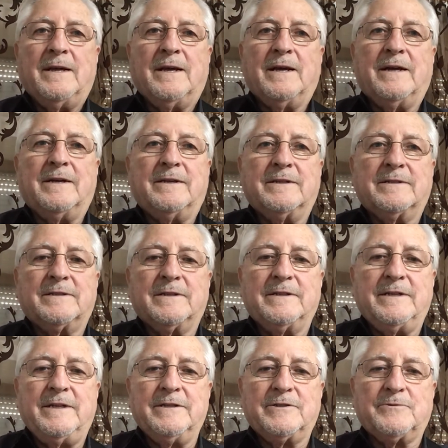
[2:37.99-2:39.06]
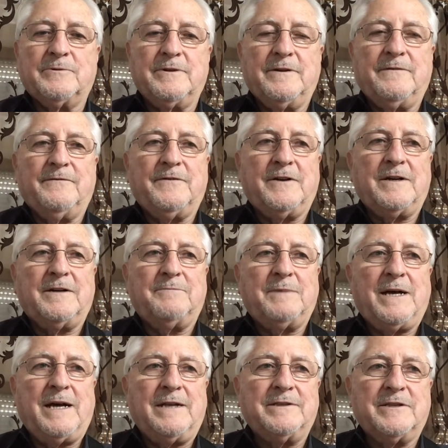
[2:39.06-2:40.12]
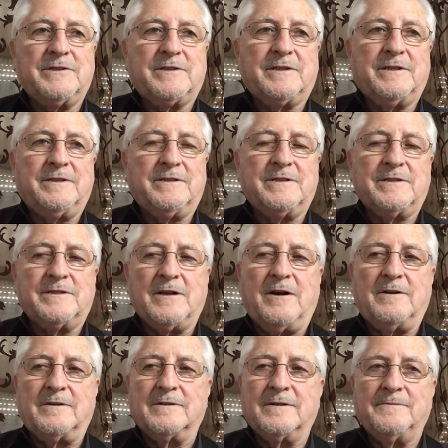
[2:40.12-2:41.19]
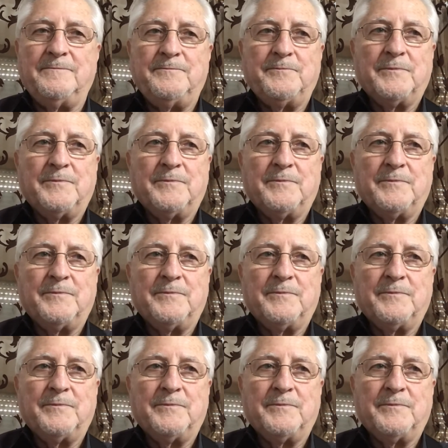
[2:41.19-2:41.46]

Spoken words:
And it's the history of behind the song,